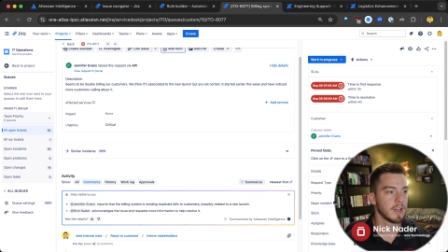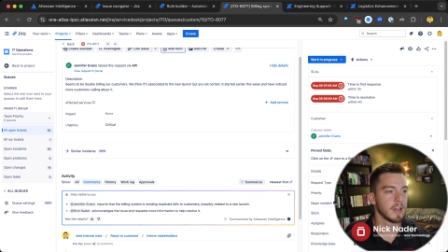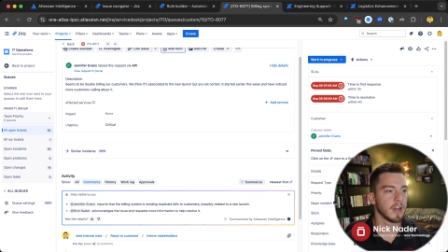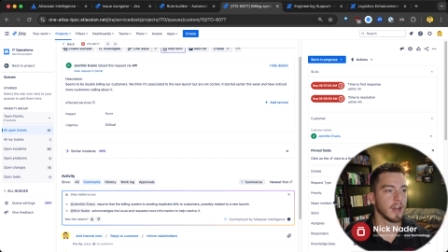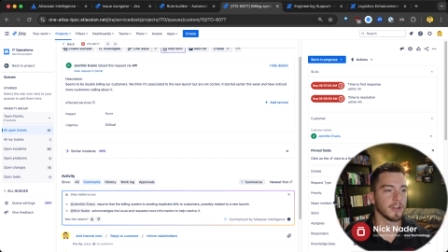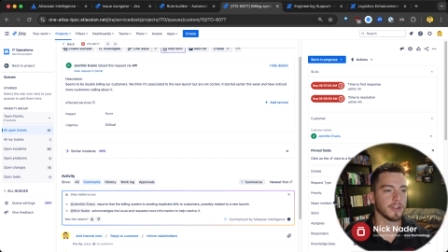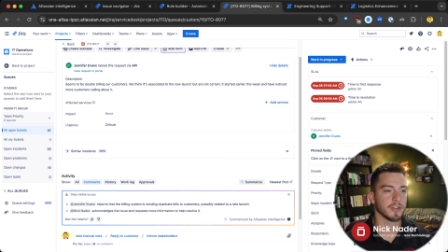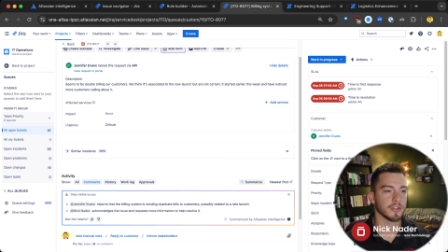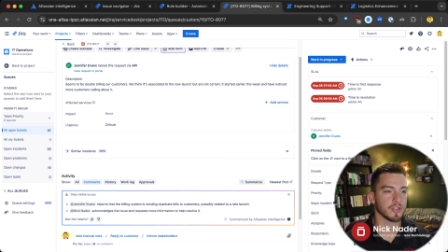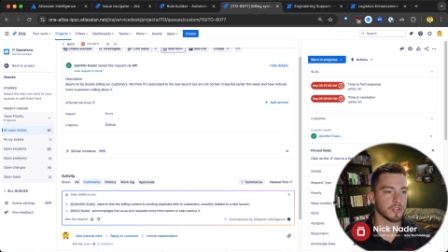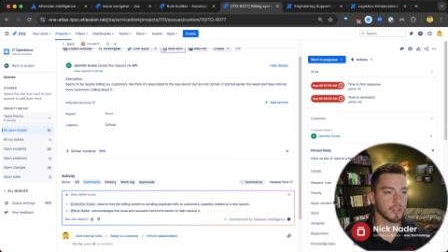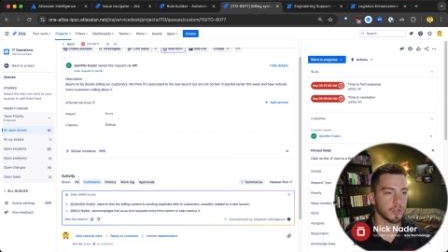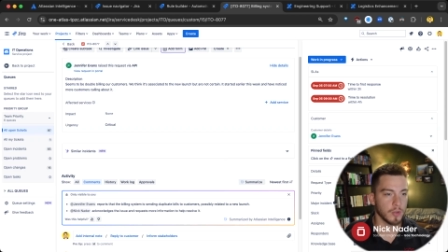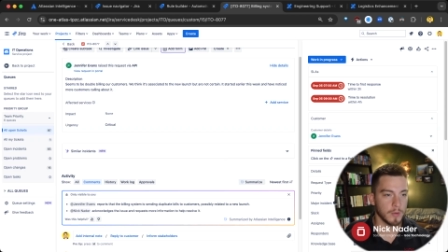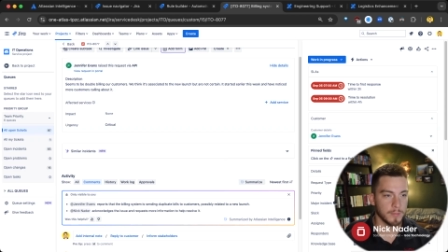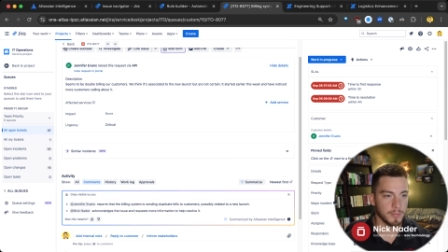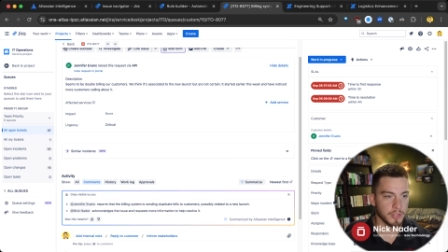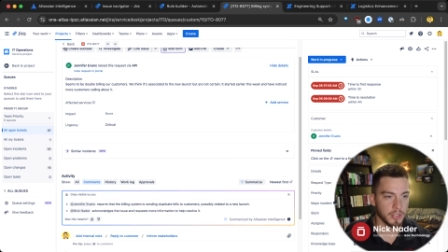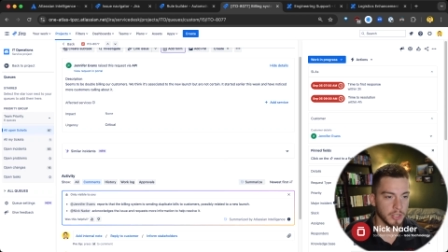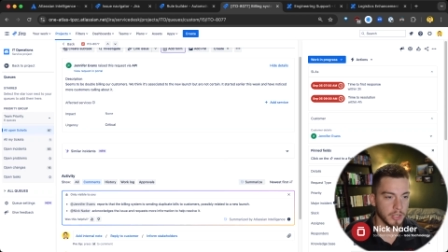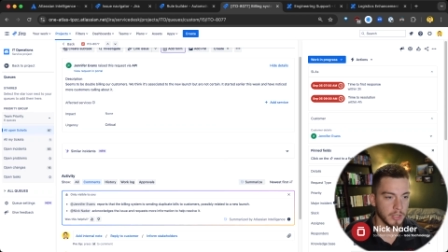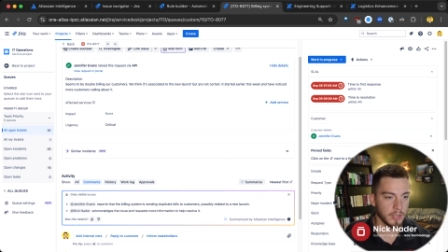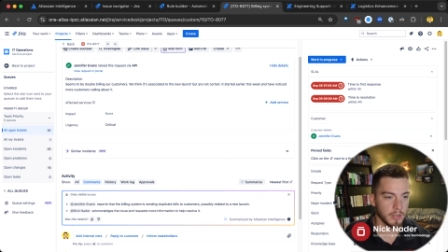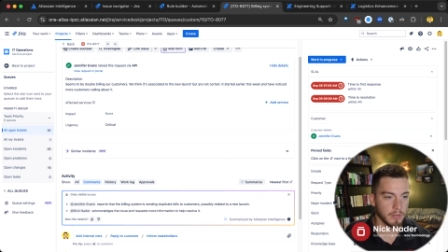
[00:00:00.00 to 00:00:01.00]
a
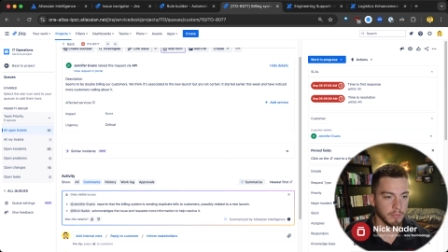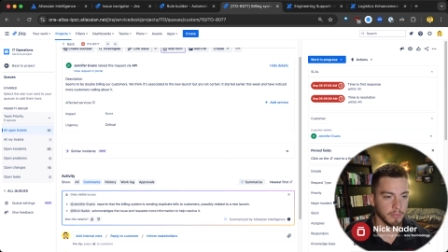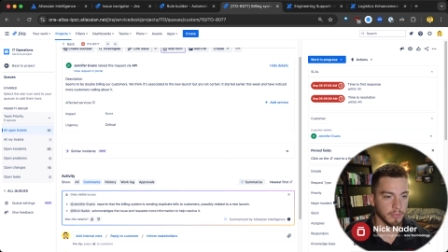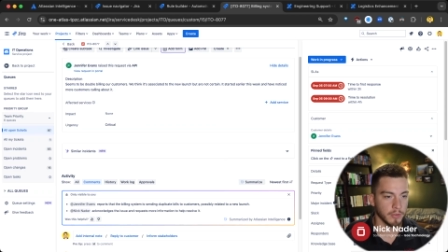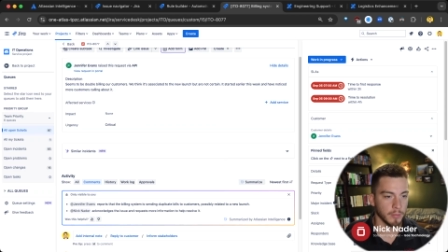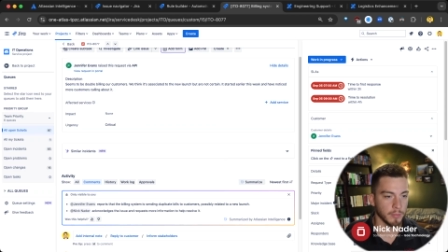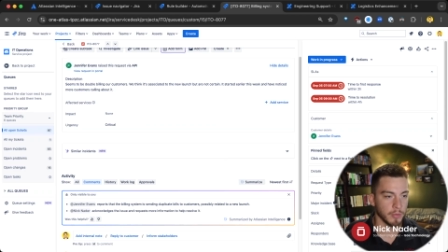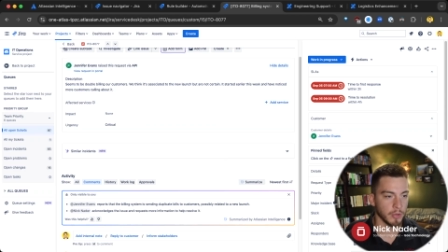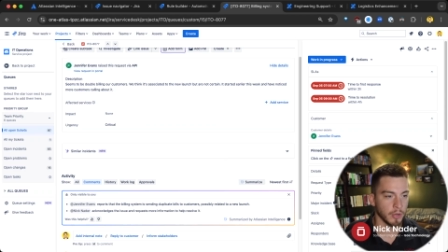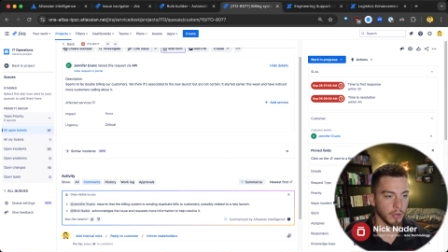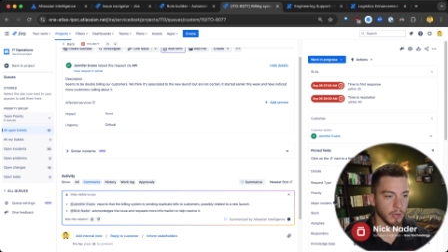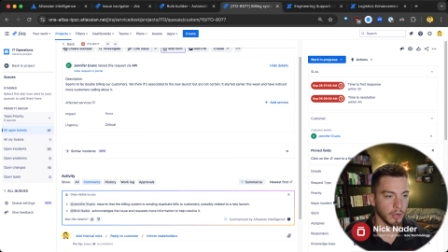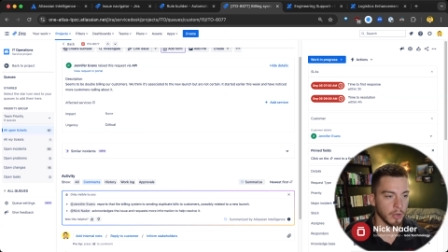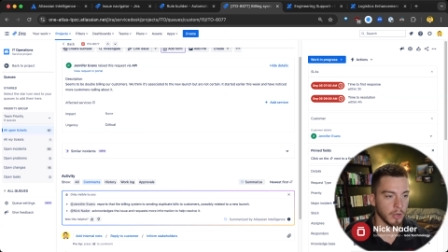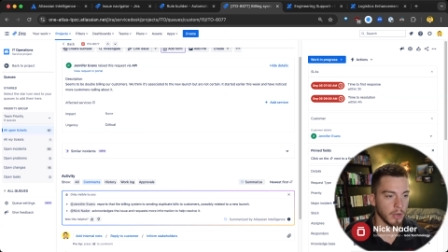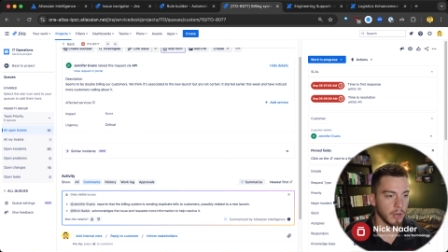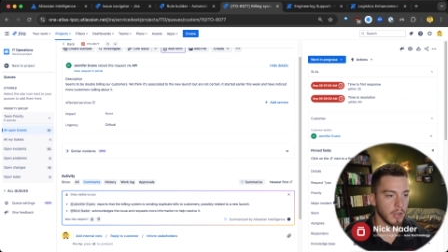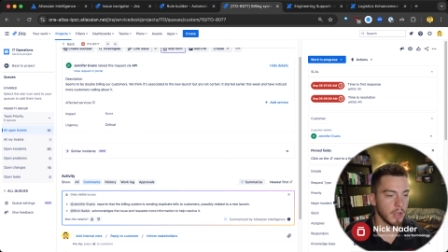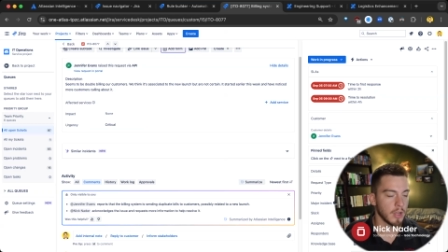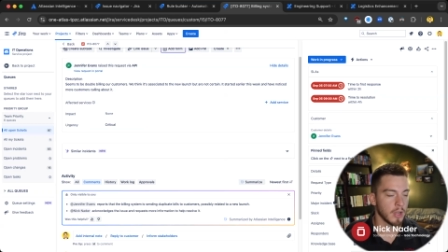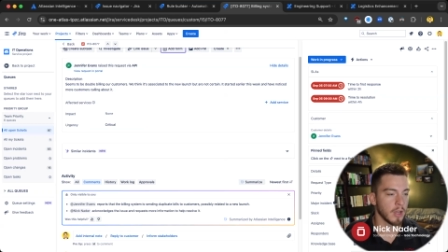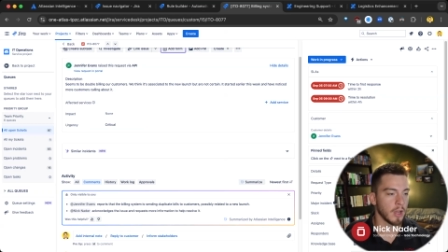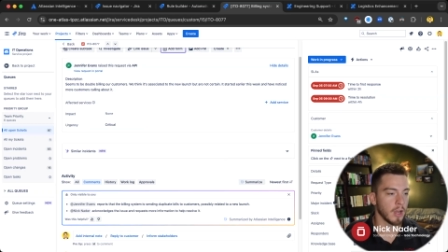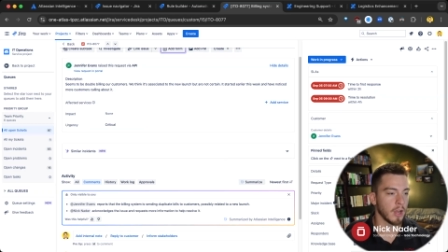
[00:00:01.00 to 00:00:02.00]
description from your
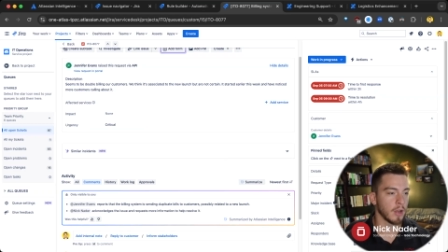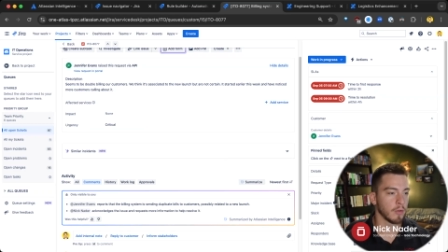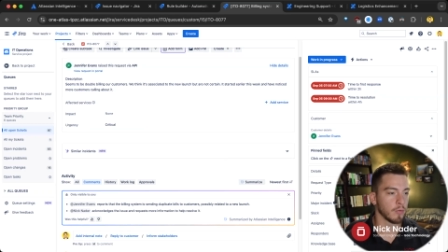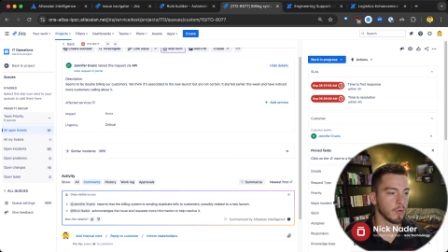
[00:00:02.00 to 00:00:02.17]
uh,